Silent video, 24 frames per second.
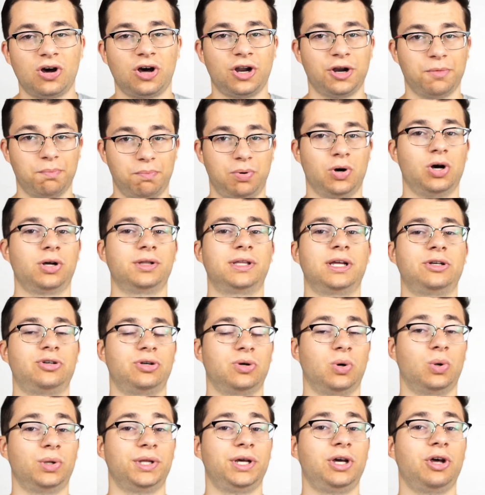on a book that
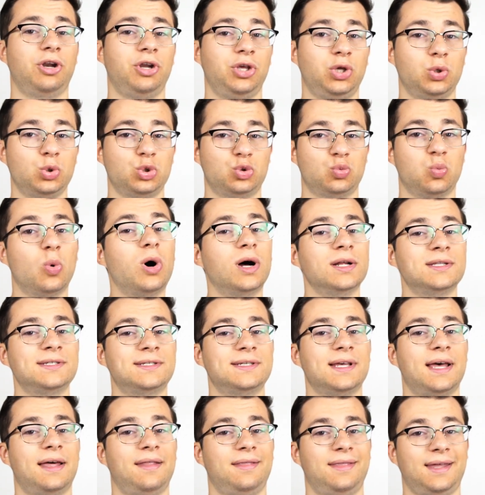you're only going to use
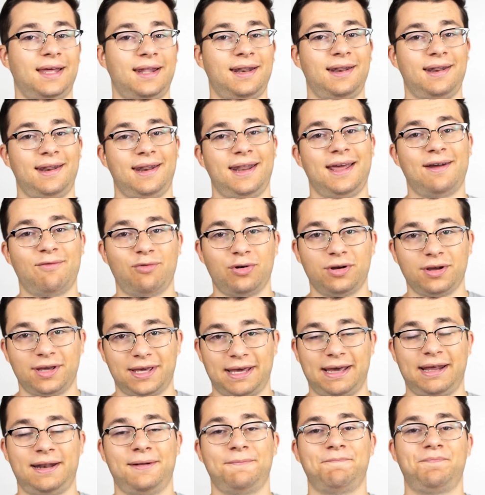once and then never
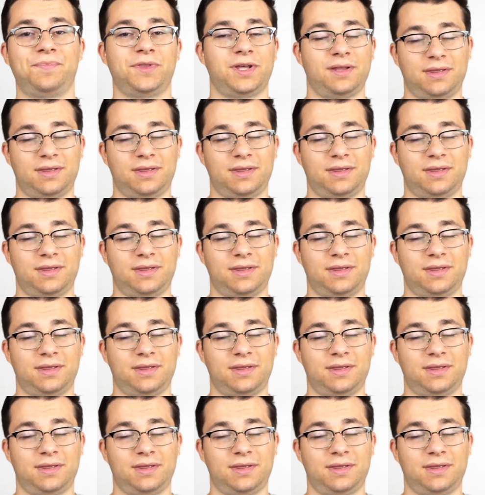again,